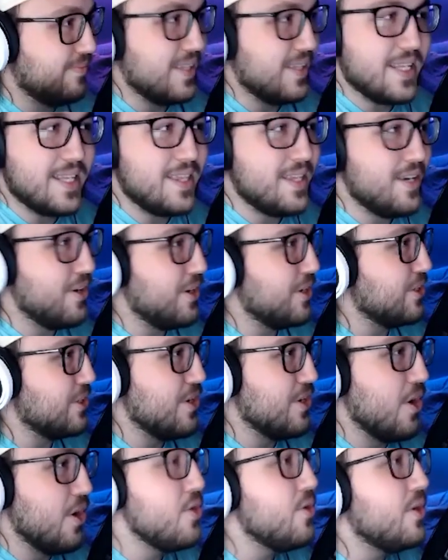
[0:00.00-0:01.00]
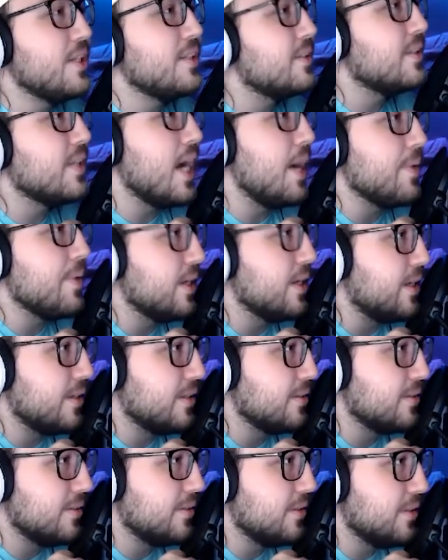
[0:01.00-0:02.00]
There is no. You could. I mean,
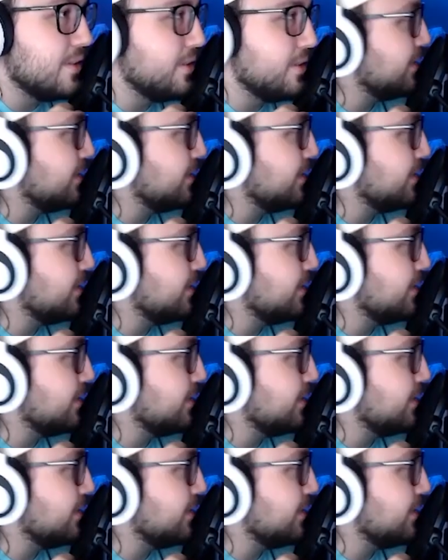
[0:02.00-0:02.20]
honestly,